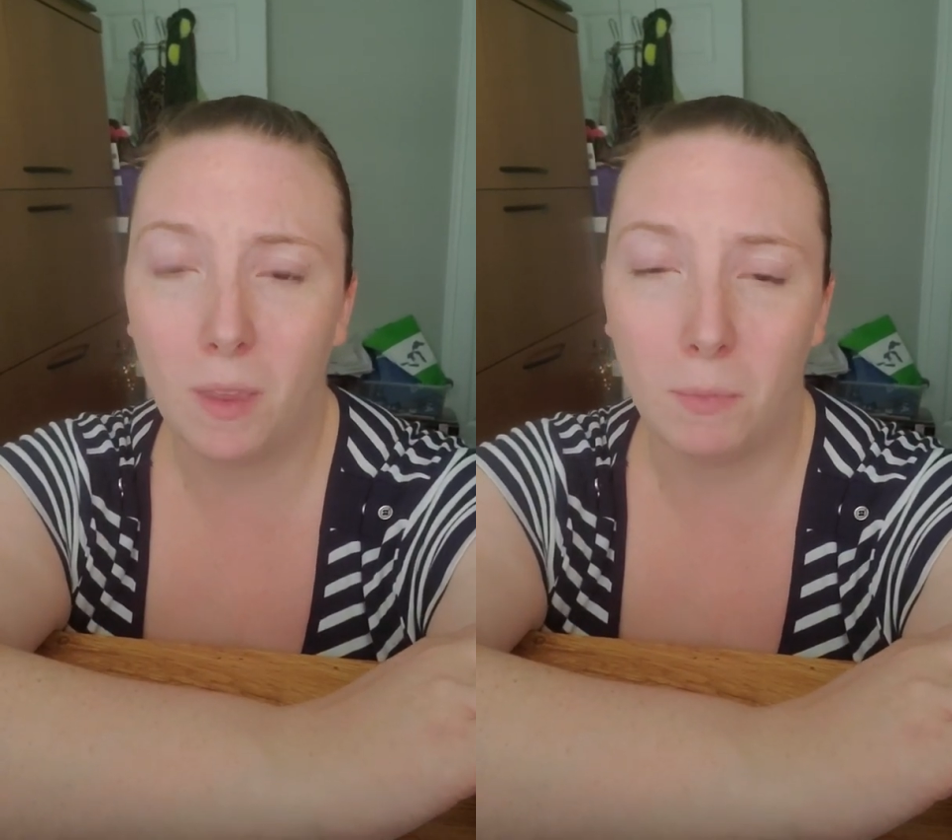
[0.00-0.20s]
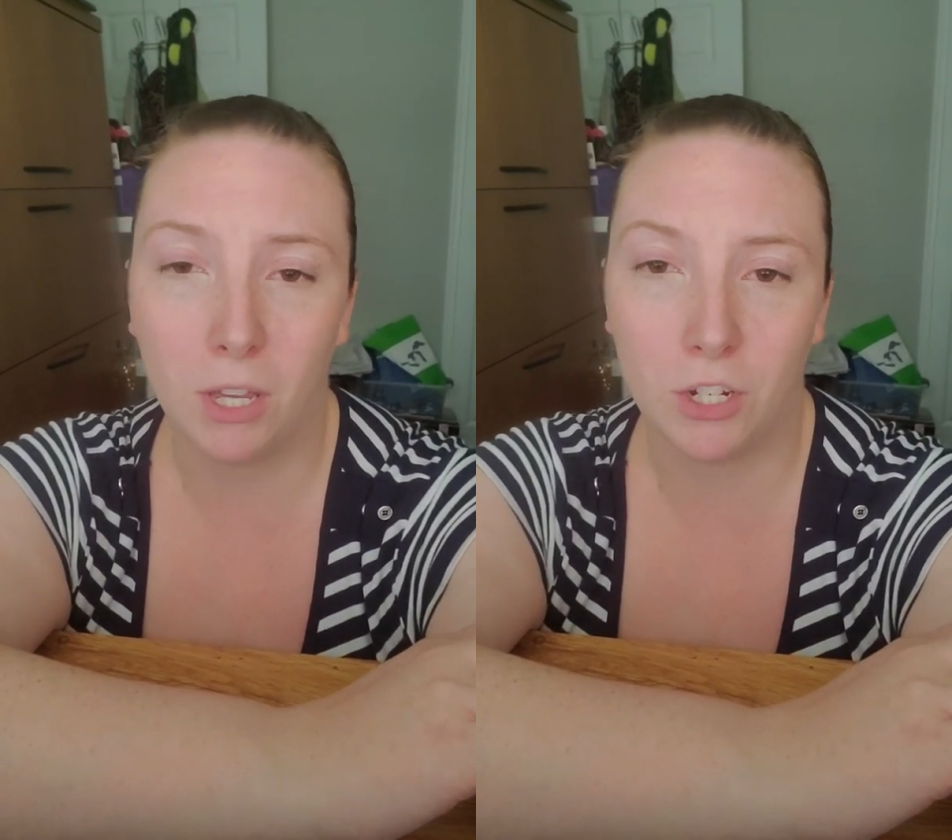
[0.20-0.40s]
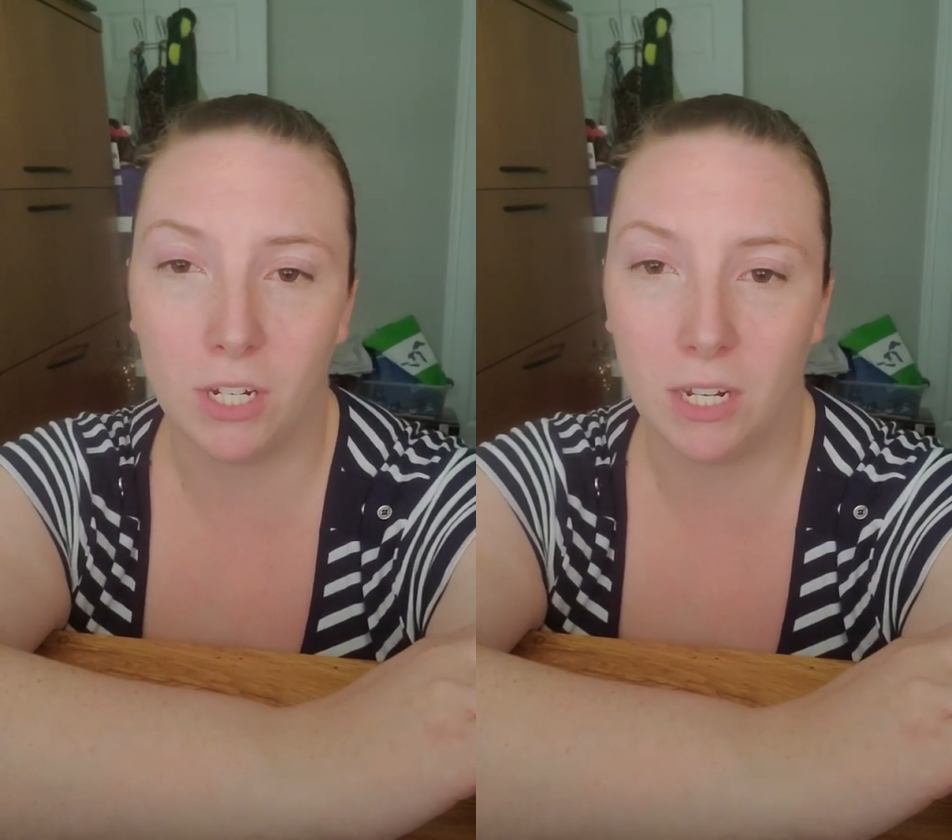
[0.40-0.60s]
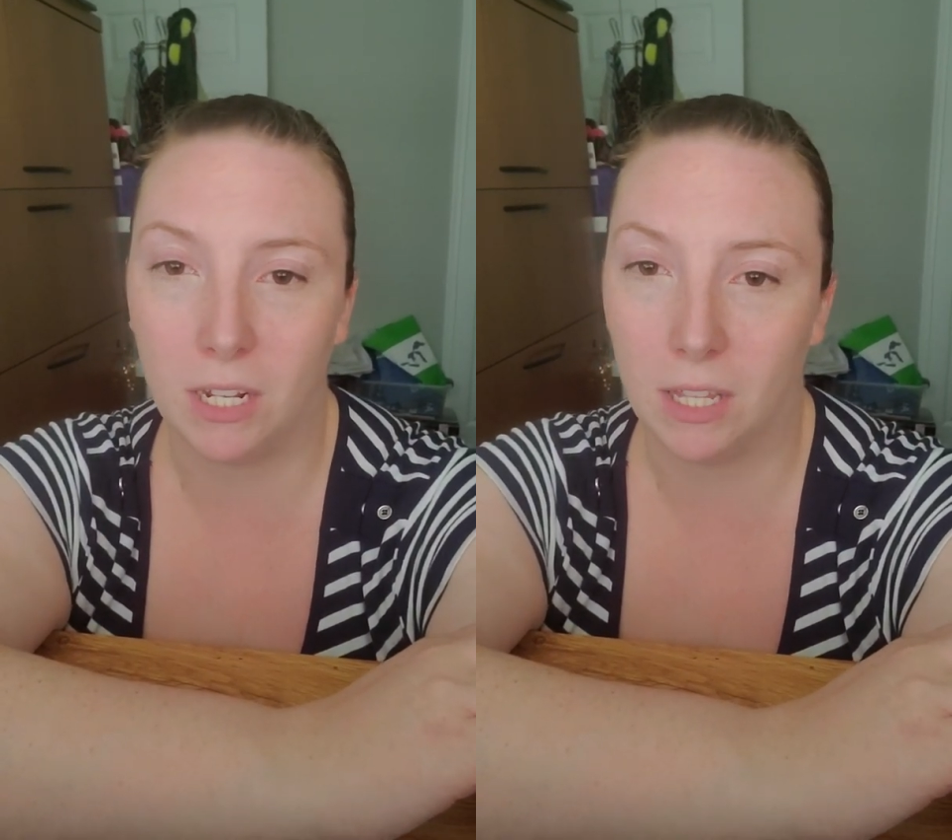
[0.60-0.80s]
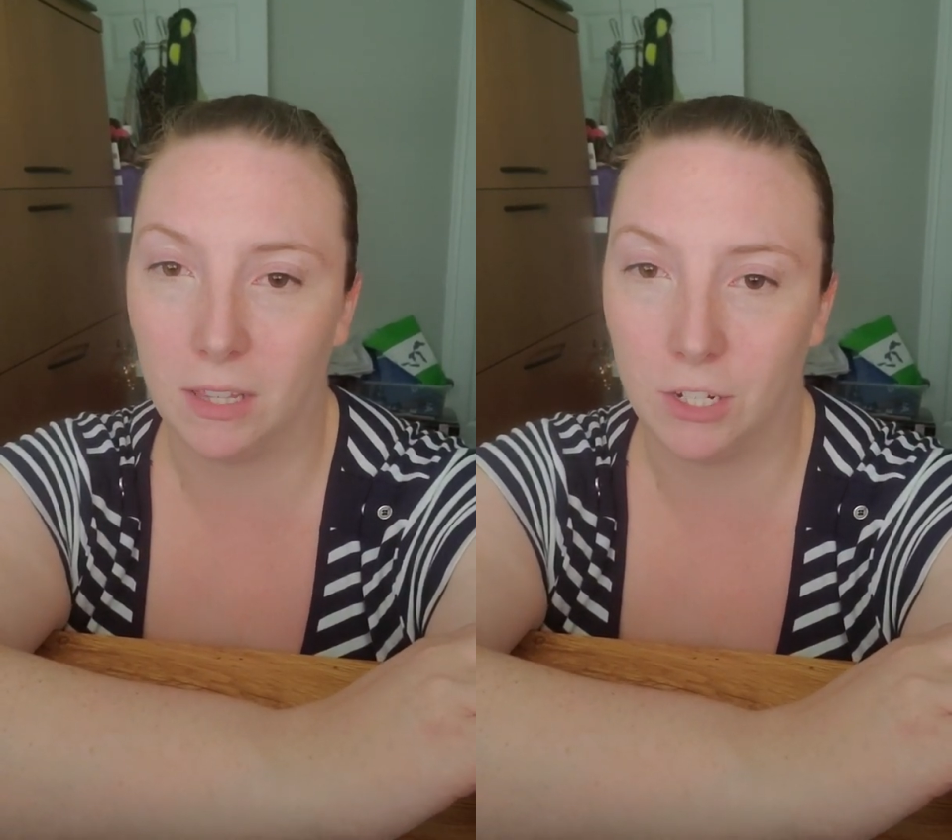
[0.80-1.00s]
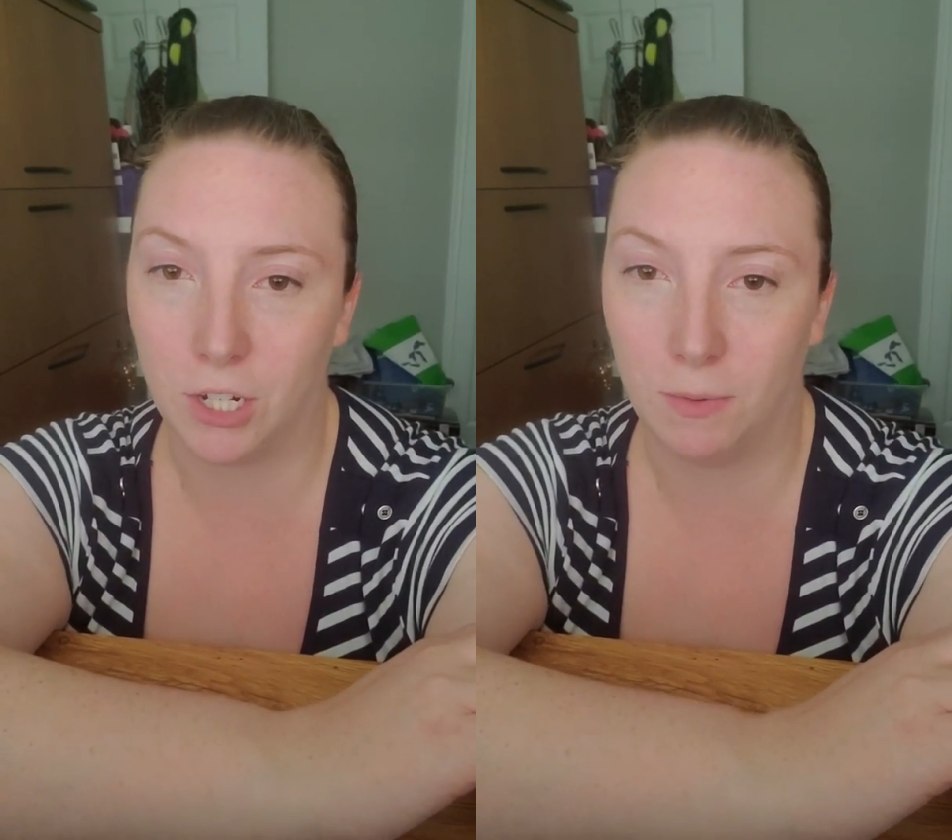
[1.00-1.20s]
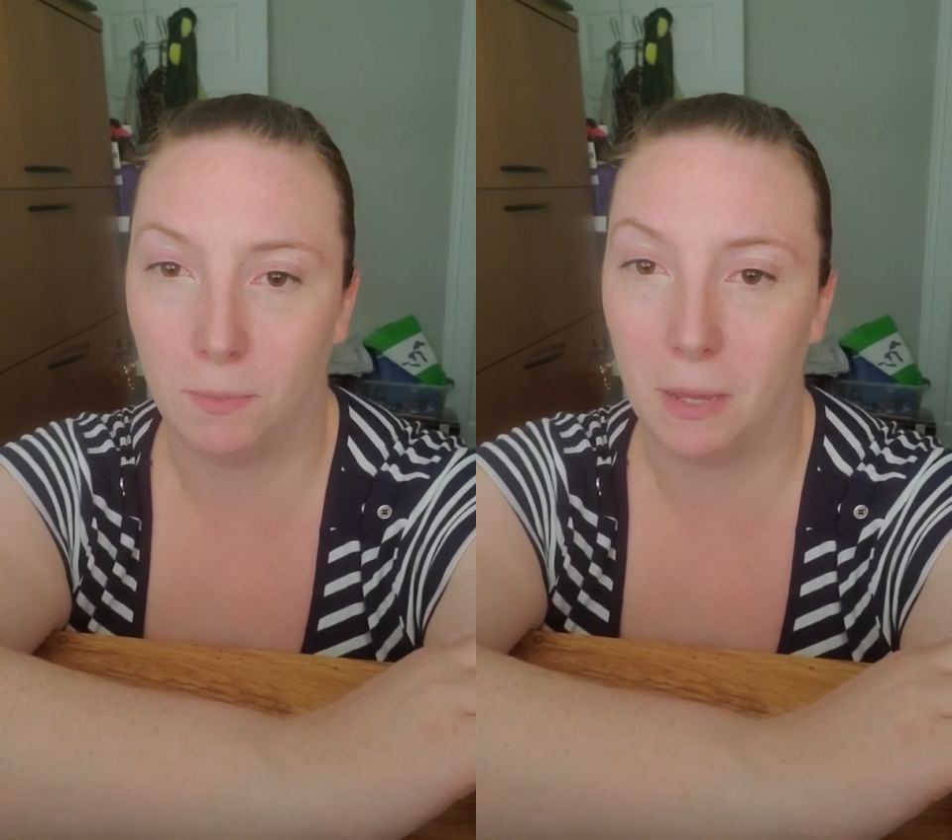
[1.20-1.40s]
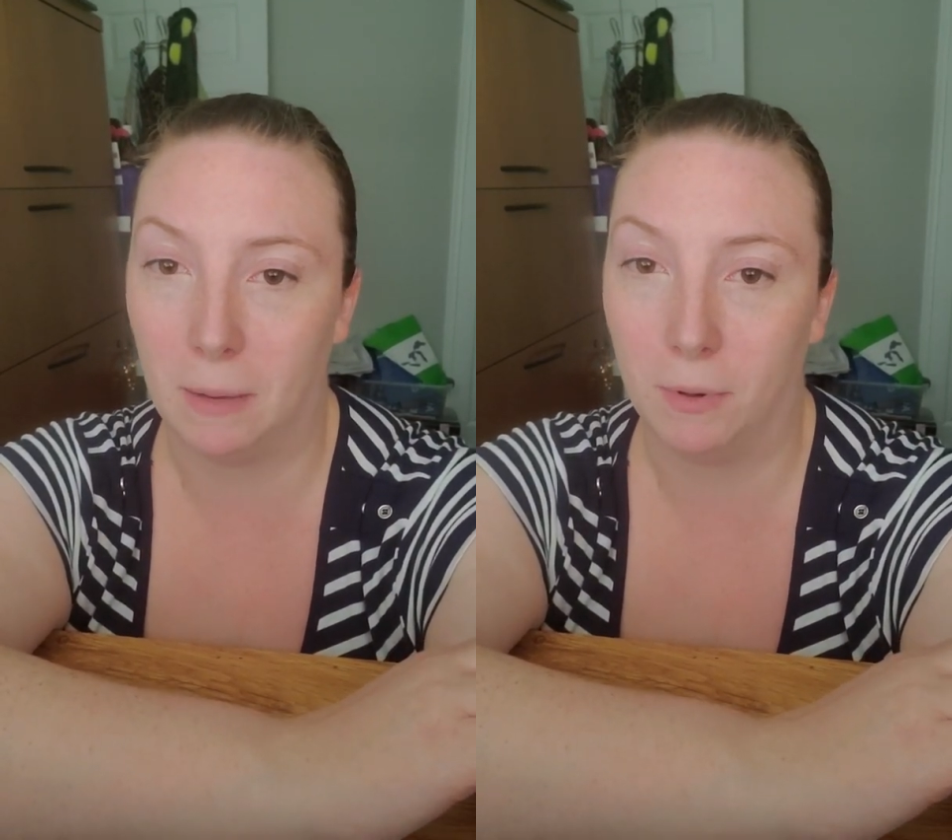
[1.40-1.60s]
because she didn't think that she
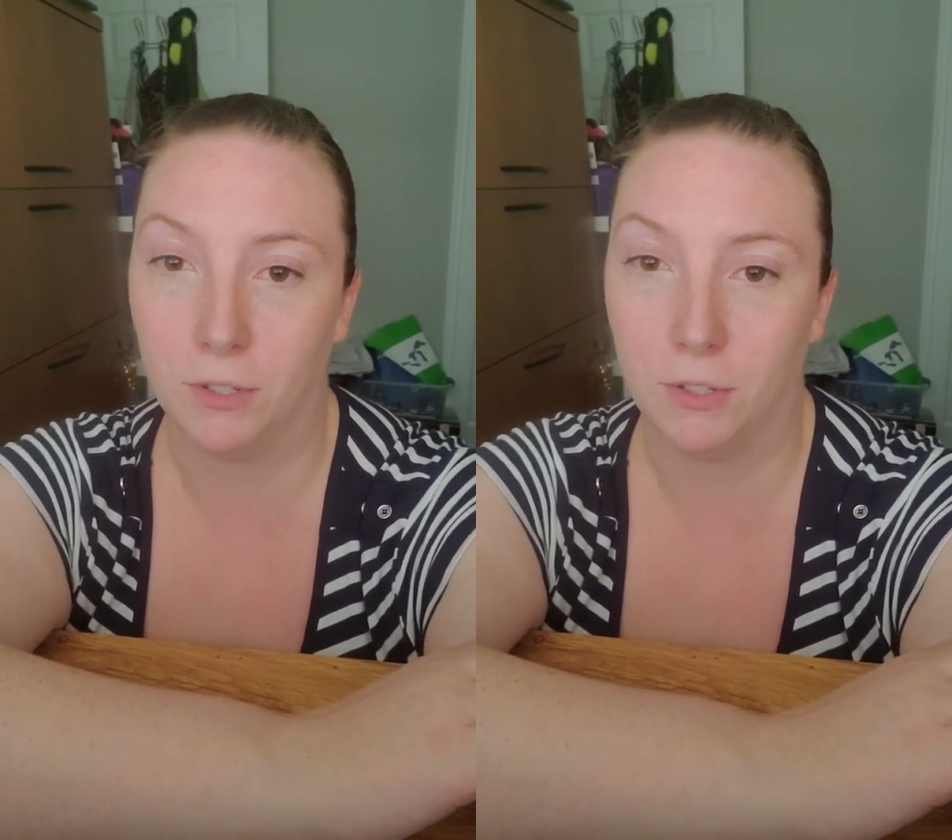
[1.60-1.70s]
would be able